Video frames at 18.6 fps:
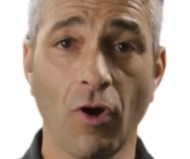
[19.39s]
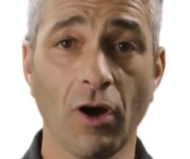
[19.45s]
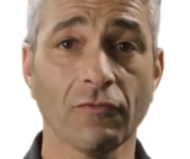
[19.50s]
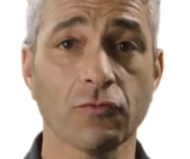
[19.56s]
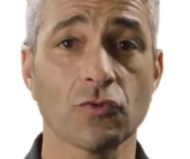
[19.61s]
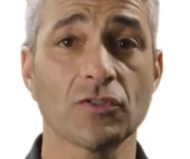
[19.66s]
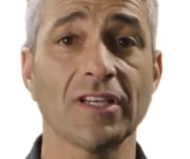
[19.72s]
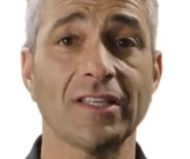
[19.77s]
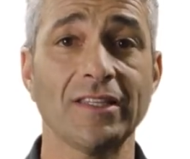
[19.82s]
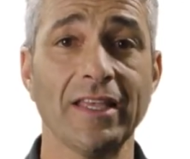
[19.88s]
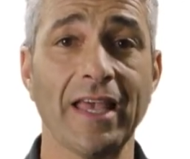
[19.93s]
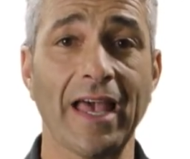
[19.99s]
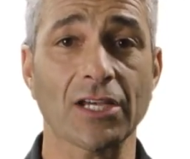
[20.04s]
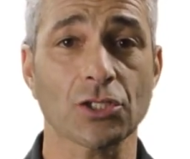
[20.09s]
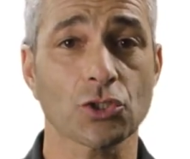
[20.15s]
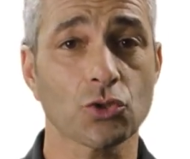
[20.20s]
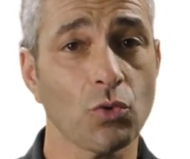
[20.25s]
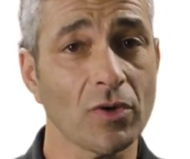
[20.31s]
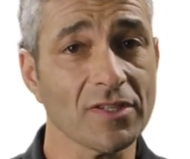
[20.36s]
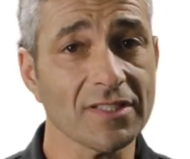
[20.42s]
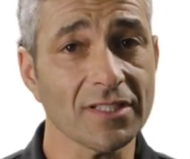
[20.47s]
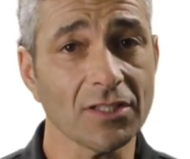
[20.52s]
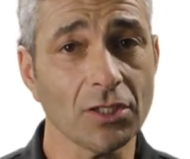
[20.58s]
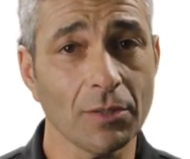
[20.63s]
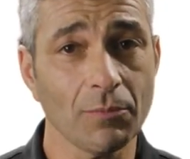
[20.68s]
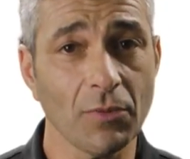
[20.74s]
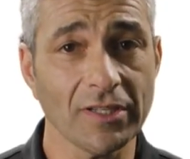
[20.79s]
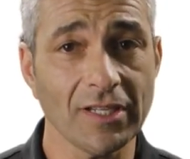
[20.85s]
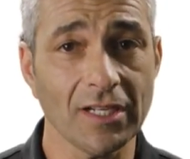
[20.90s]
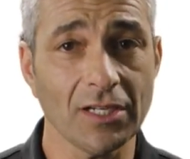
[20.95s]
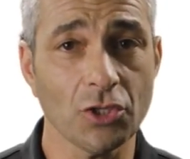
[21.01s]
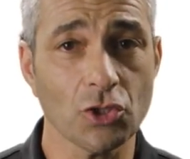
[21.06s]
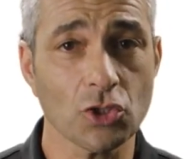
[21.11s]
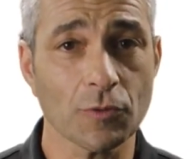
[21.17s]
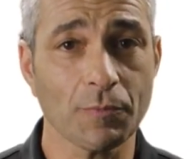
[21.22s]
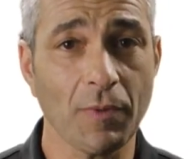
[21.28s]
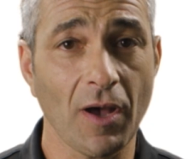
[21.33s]
This tutorial should help you
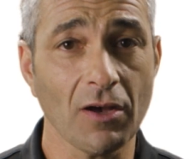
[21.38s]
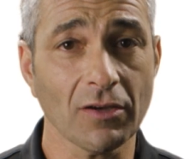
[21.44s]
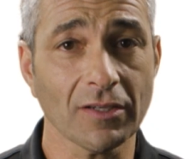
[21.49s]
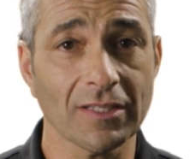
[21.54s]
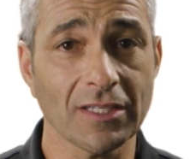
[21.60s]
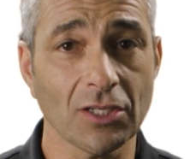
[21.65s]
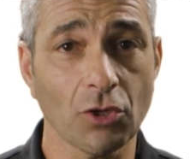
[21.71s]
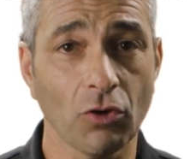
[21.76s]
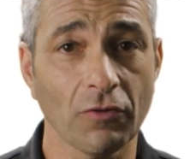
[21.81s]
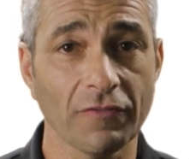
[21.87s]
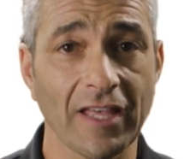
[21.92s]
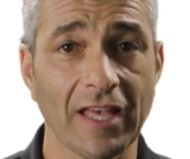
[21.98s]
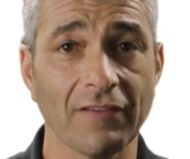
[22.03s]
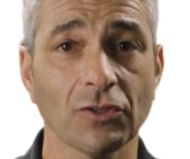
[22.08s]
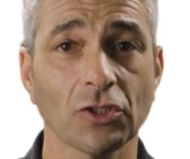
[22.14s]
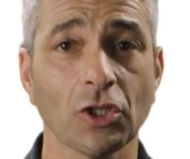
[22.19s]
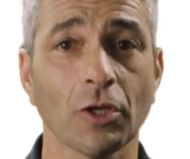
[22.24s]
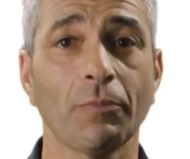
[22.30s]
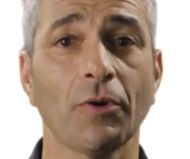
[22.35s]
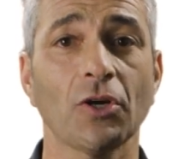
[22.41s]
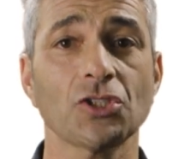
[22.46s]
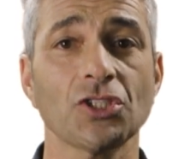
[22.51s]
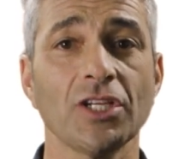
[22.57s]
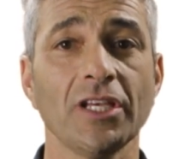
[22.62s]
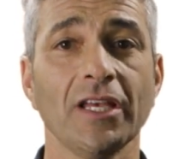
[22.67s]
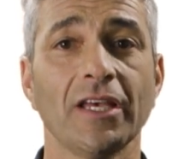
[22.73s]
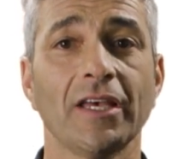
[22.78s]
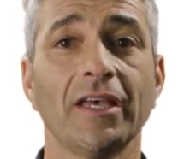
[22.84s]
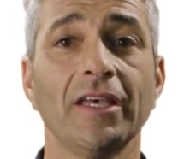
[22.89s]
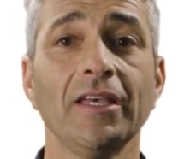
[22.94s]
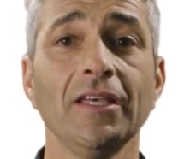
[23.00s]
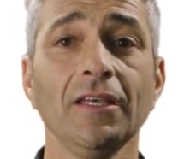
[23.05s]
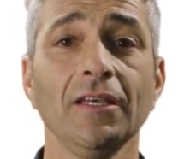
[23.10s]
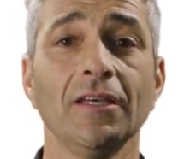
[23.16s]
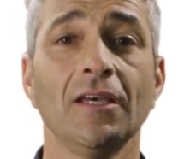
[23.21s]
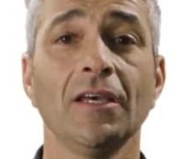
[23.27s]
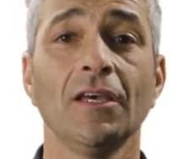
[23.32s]
choose a suitable bracket model
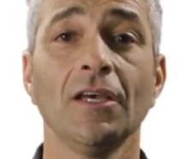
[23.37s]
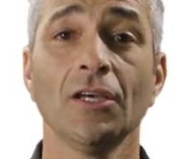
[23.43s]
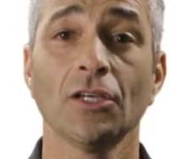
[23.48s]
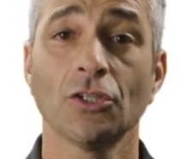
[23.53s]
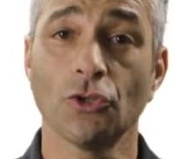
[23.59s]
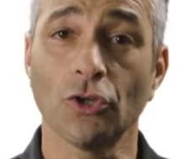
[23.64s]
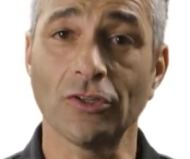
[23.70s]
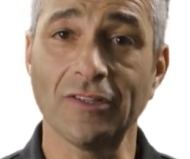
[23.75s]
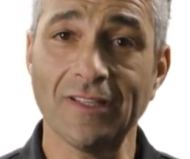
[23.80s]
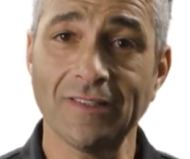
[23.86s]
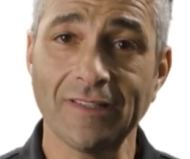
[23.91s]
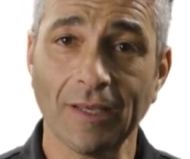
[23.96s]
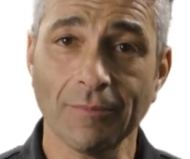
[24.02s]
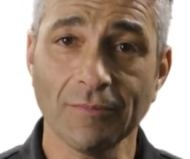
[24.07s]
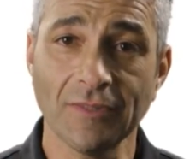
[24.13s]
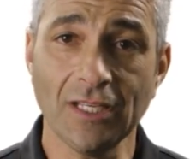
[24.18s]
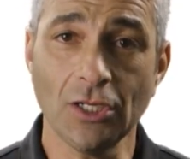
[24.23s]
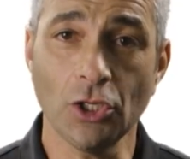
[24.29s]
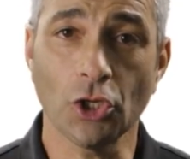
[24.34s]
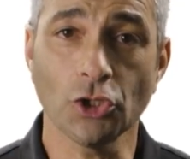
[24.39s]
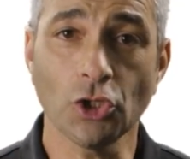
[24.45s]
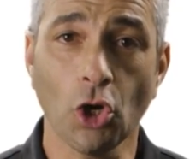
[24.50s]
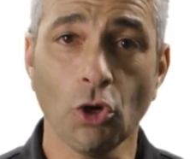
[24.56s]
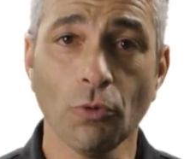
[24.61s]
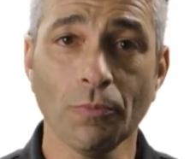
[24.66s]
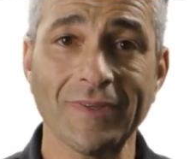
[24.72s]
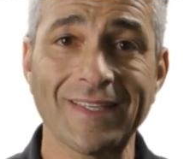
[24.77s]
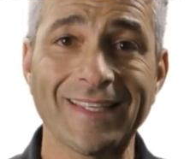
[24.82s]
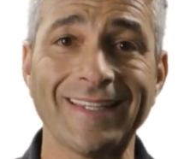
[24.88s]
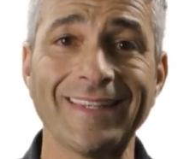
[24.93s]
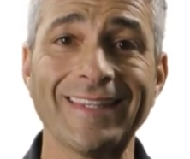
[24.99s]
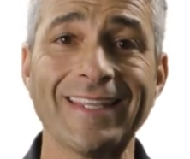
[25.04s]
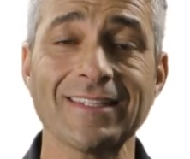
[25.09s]
and the number of brackets for your project.